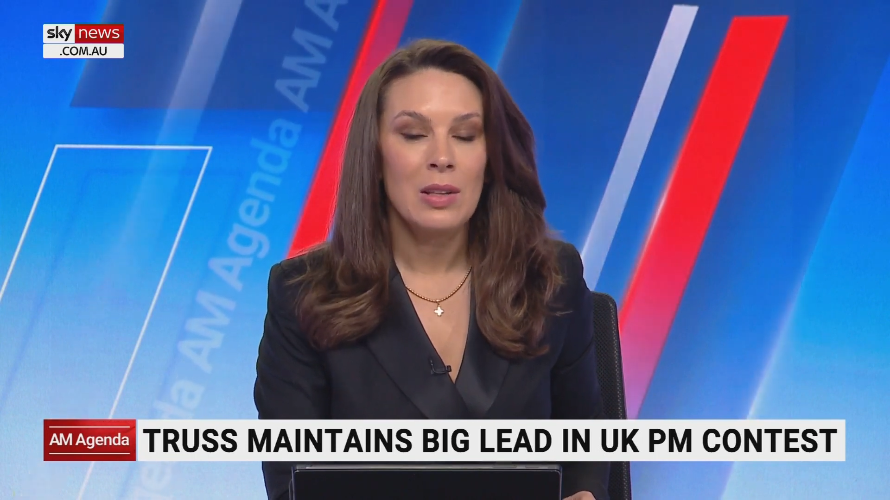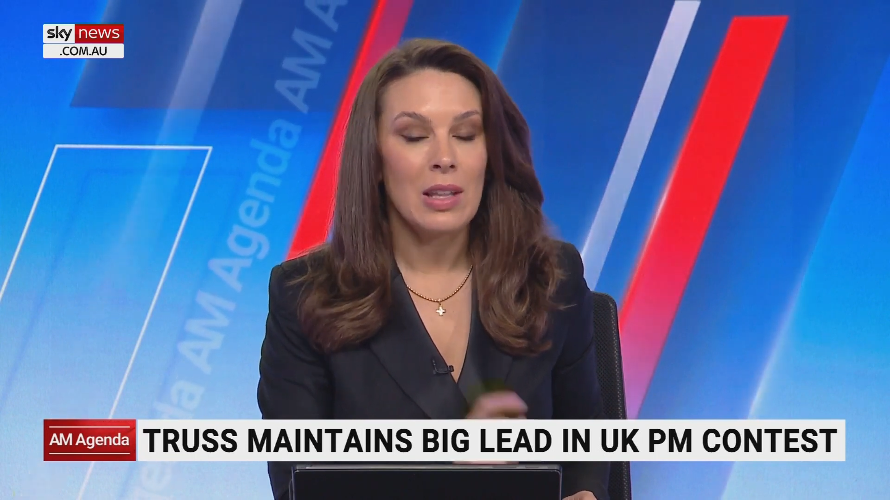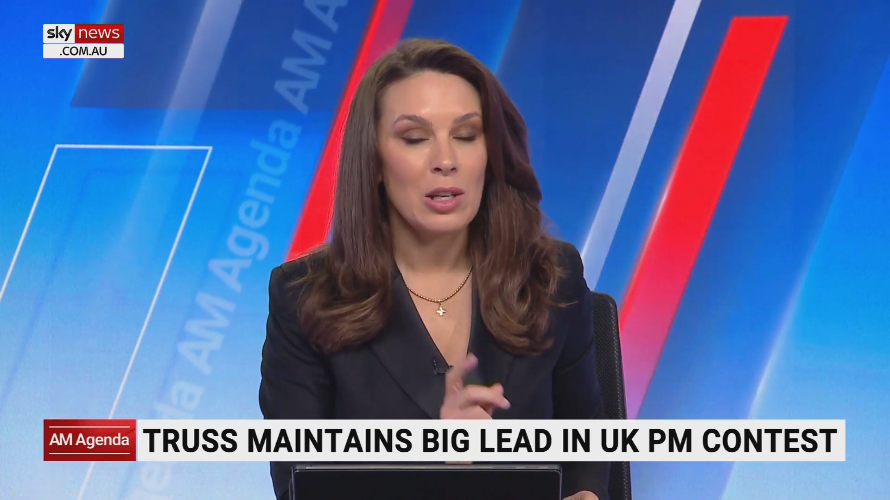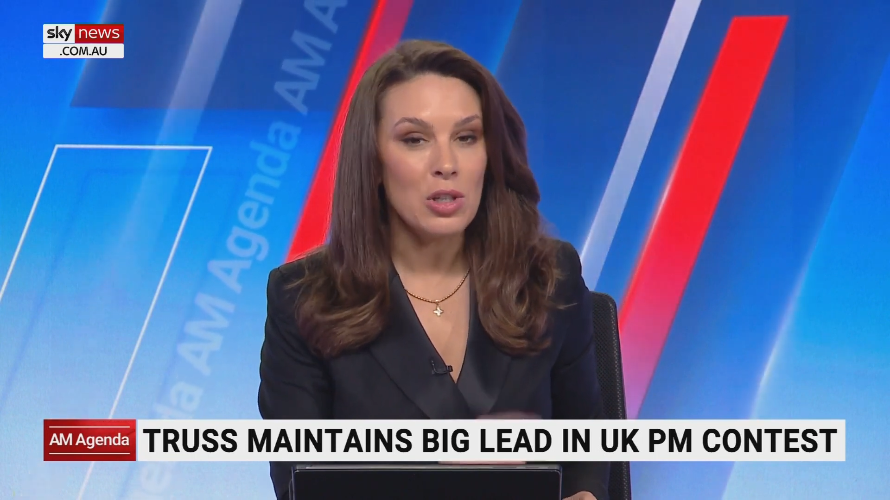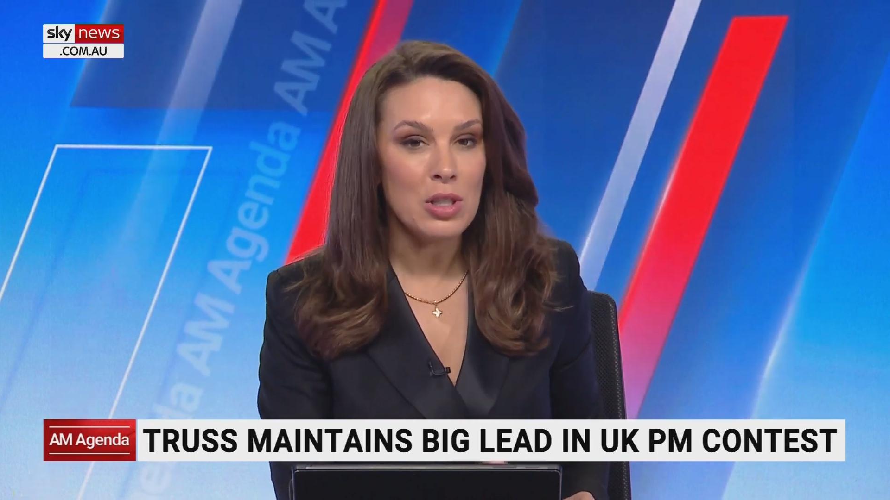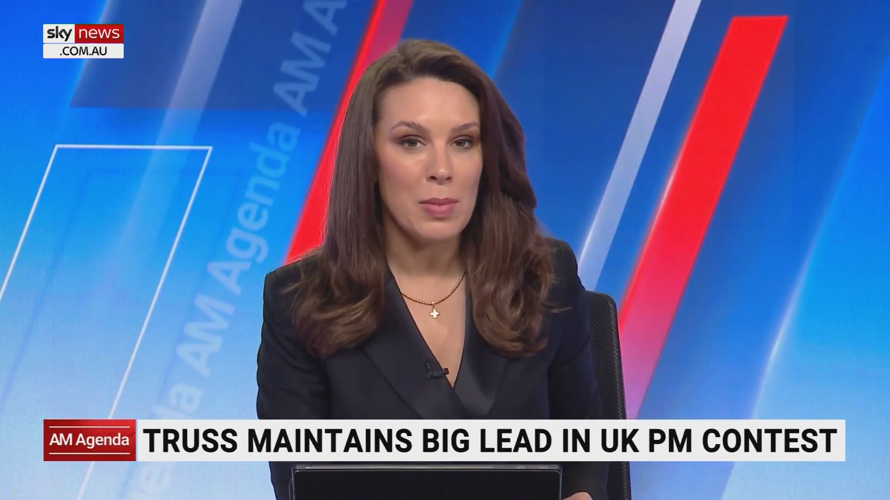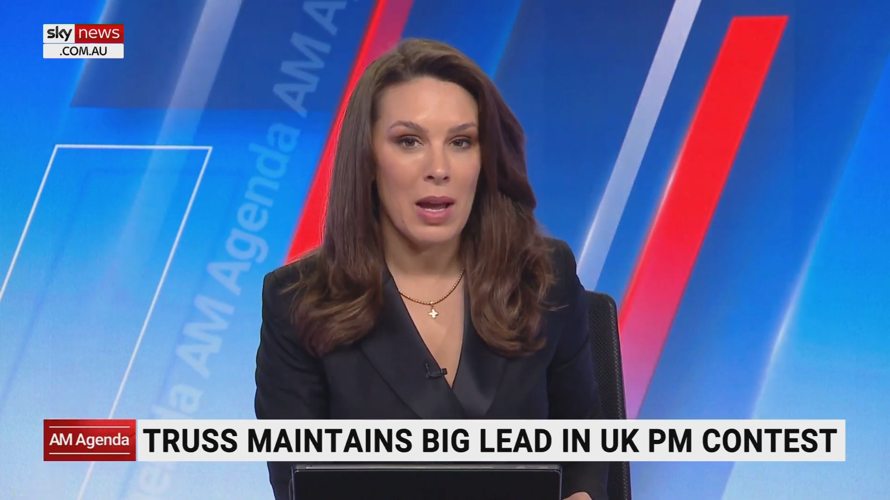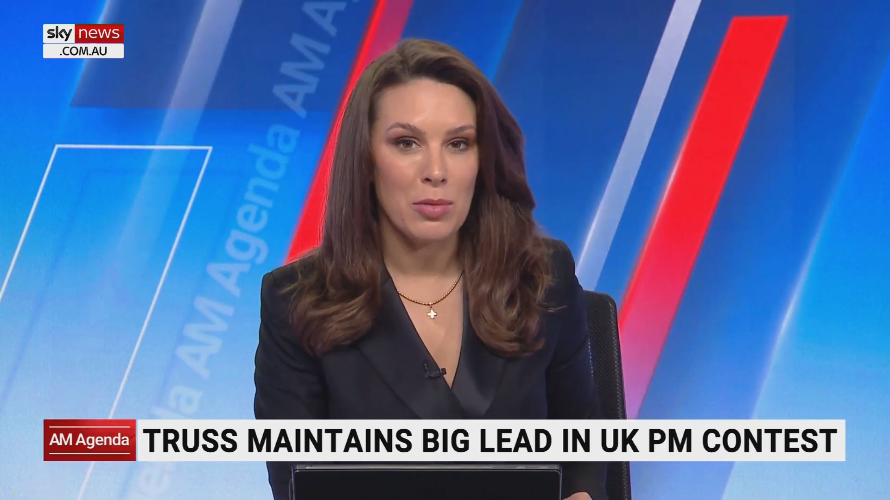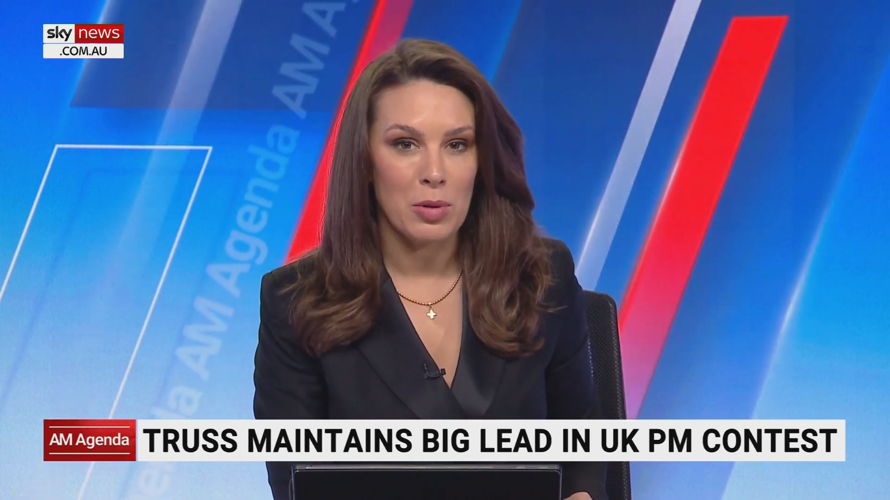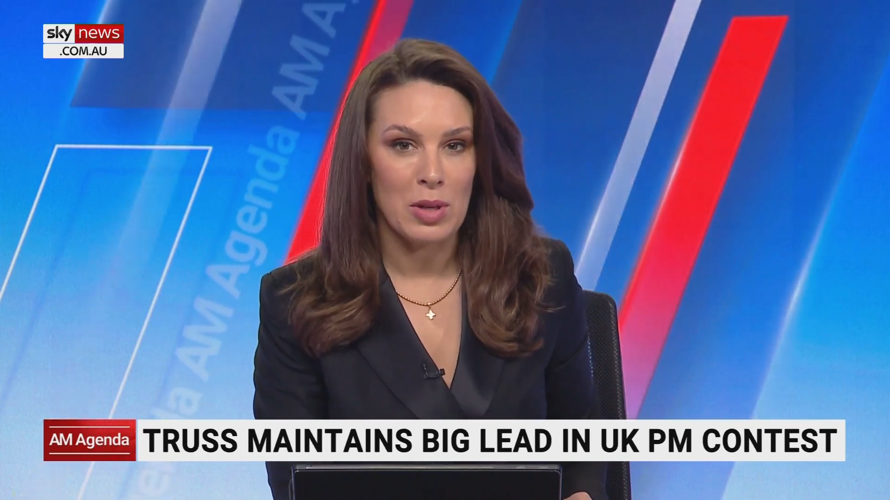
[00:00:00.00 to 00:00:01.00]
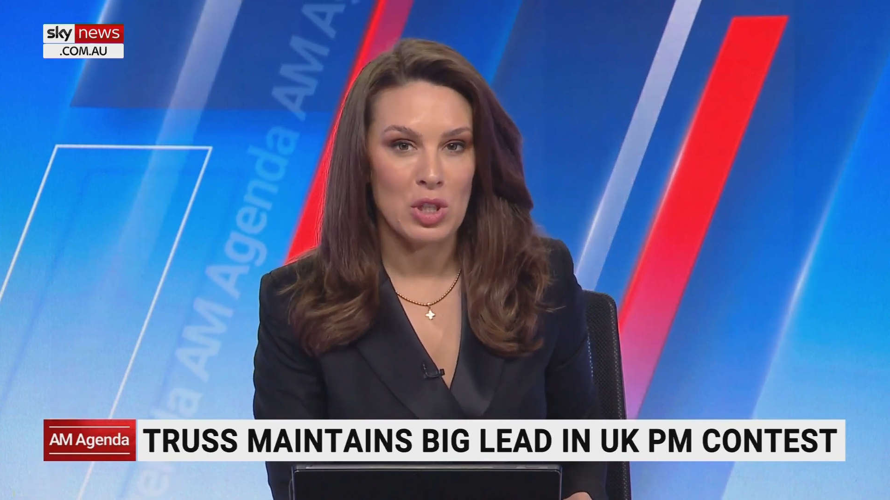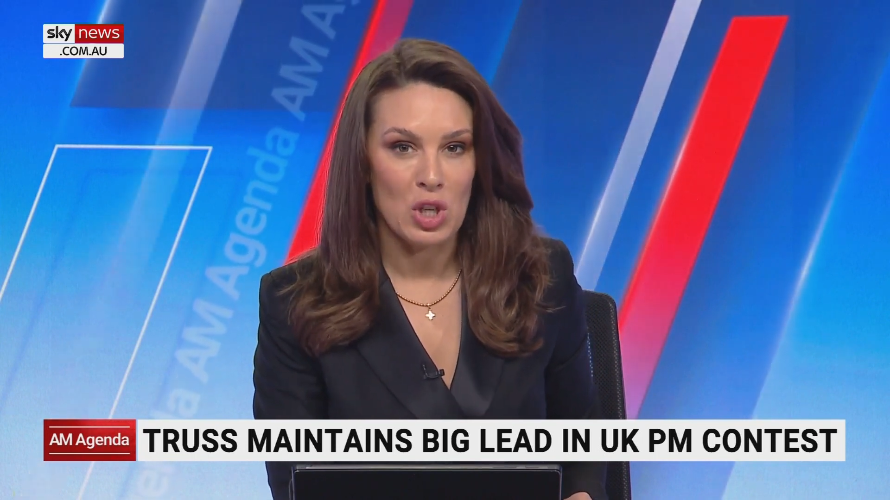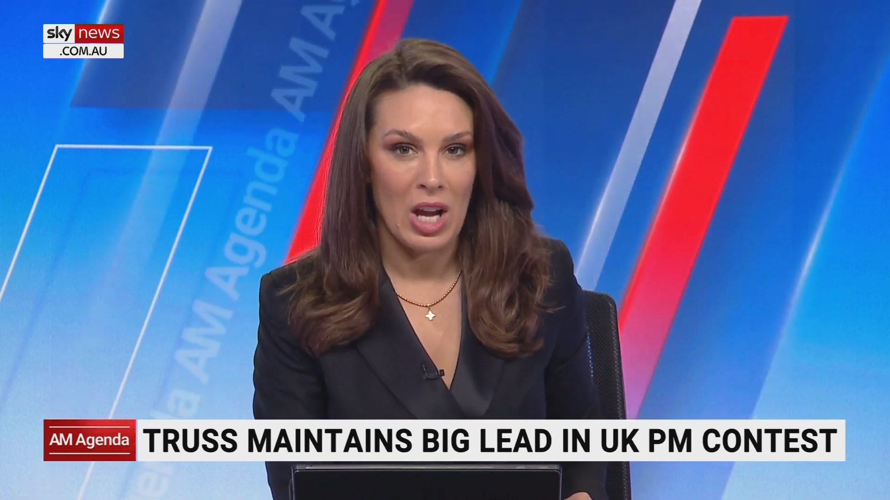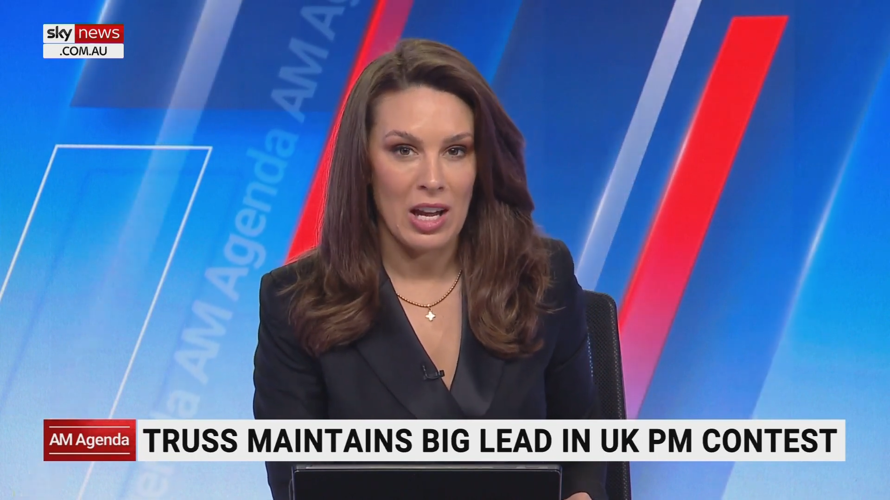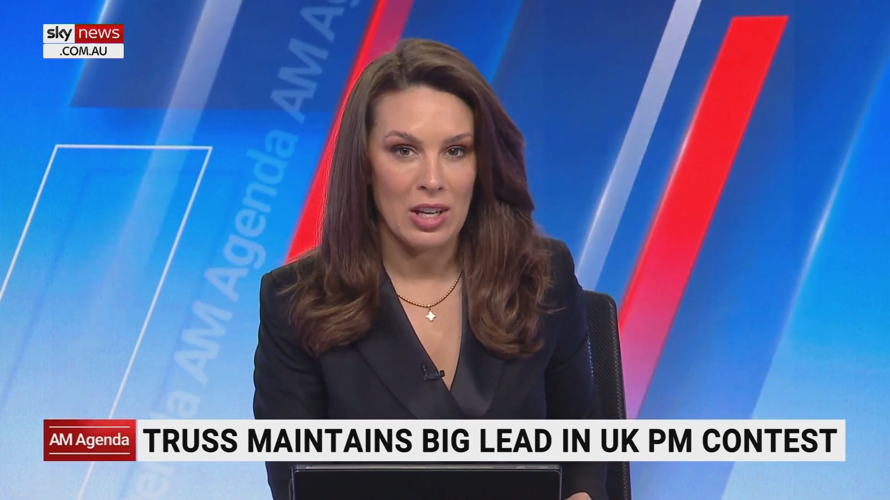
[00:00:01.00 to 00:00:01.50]
they used to be able to be
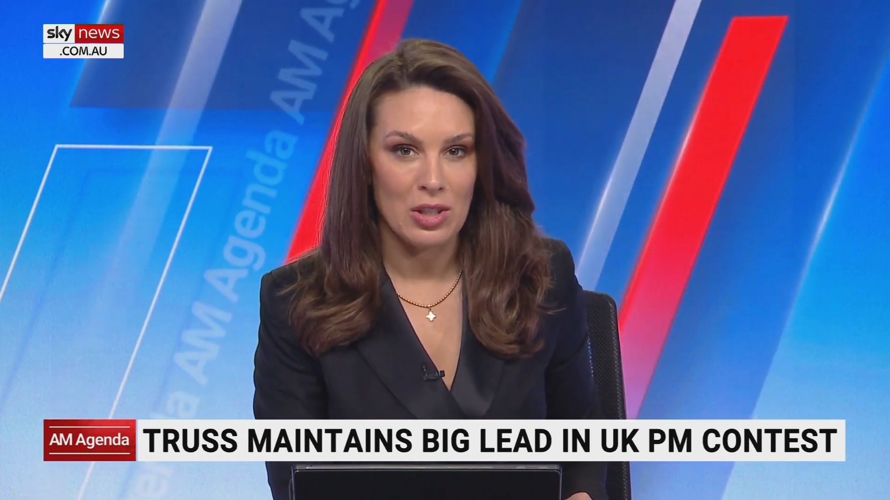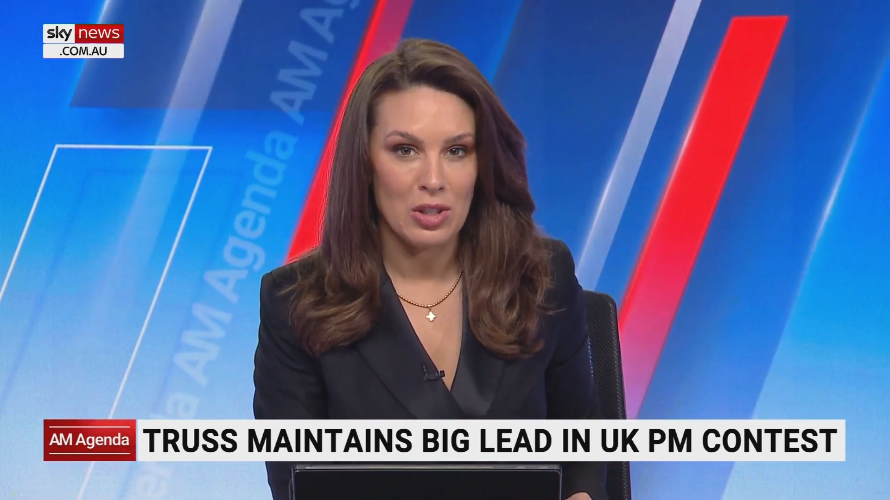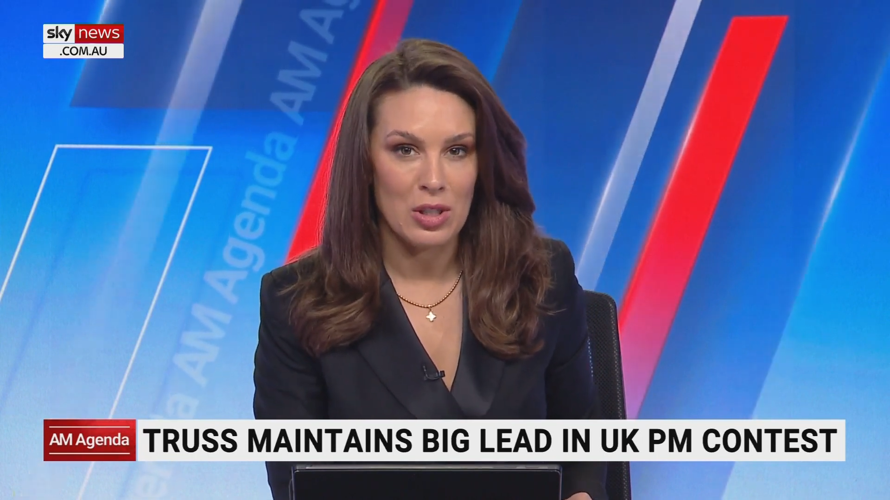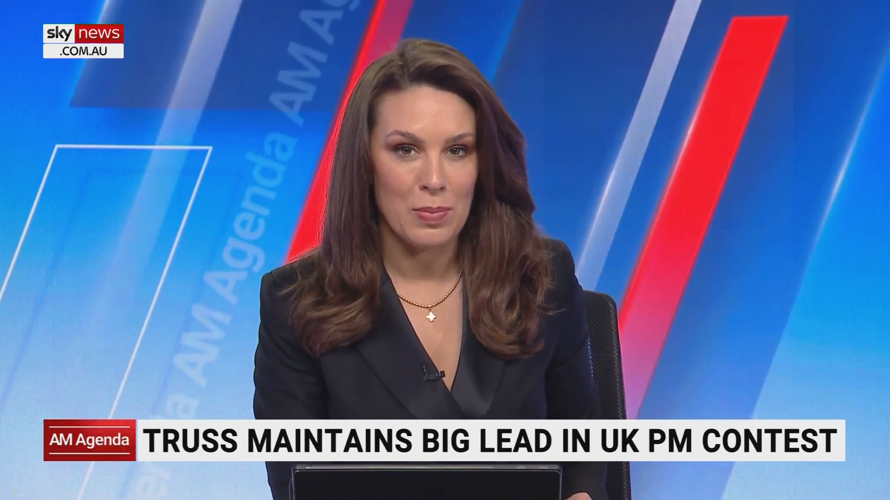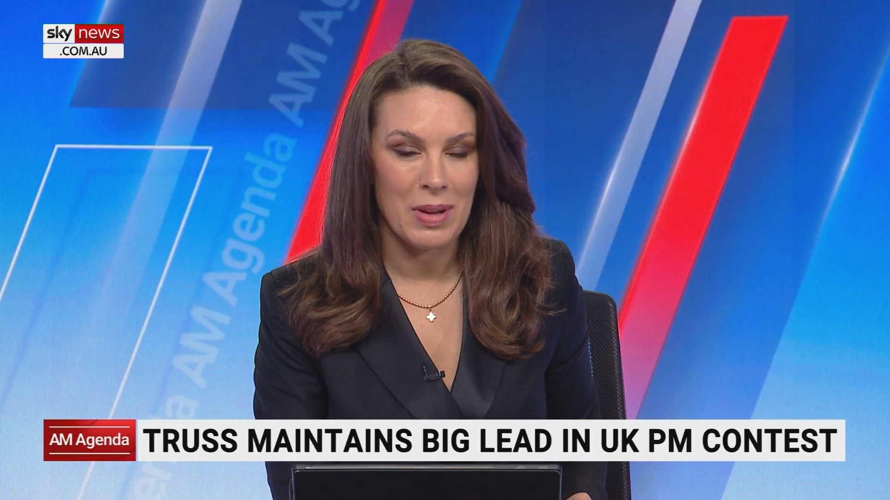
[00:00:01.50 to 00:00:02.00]
changed,